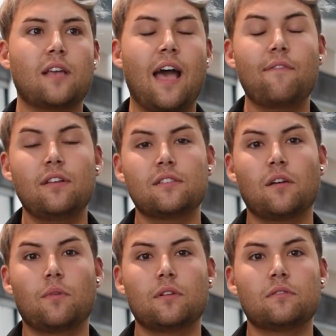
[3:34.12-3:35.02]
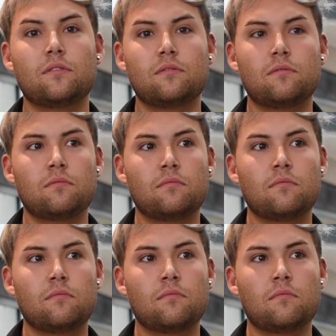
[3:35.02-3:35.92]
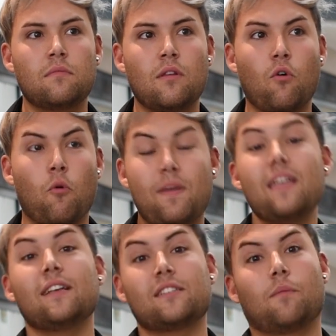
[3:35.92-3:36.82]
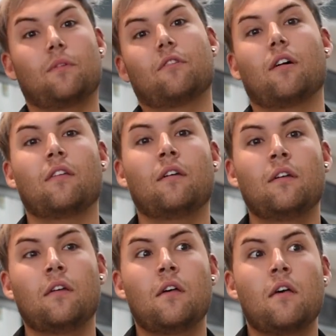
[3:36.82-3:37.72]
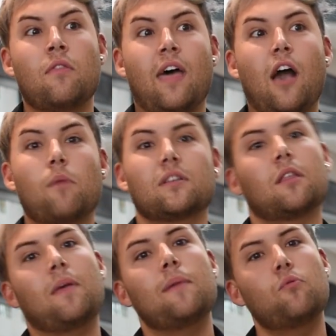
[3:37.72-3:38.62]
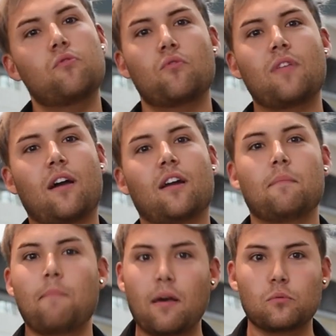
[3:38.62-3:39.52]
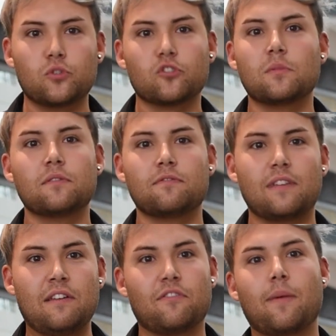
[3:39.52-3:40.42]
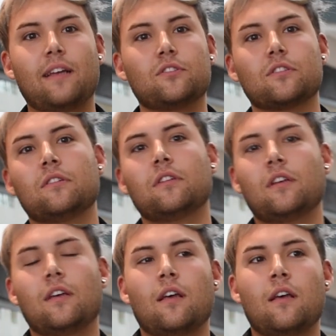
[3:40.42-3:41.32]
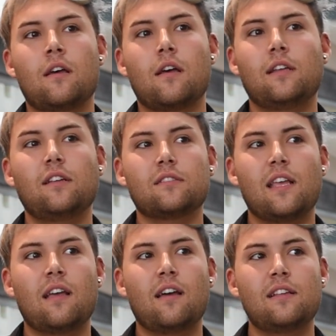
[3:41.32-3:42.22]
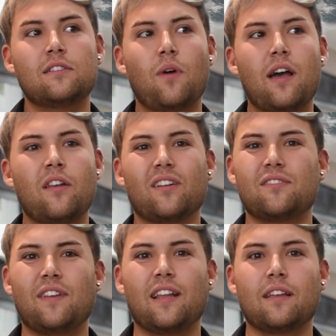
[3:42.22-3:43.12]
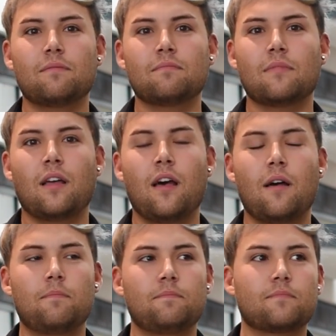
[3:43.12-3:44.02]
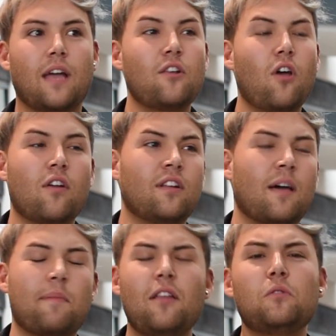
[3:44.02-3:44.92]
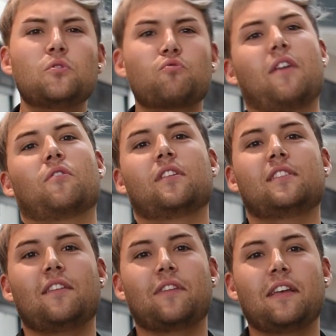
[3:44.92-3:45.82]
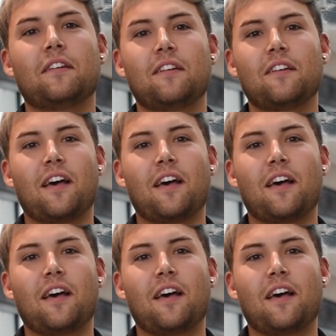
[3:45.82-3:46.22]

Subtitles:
So having someone, or being someone rather, that helps other people through that kind of maelstrom of information, it's quite a nice feeling. And not only that, but it looks great on your CV.